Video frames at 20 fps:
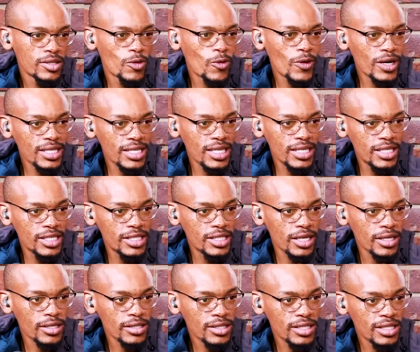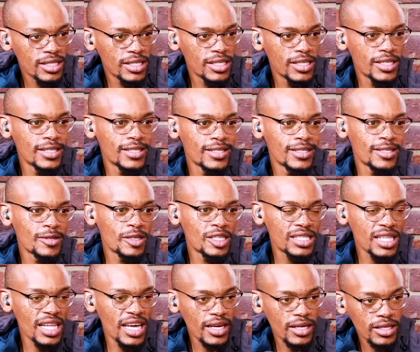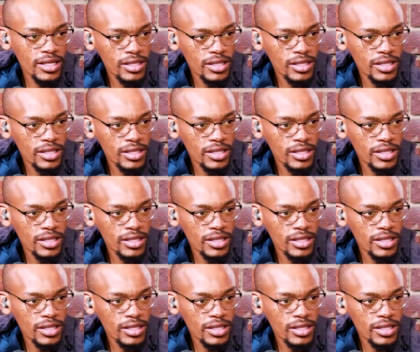What is a teacher in slang?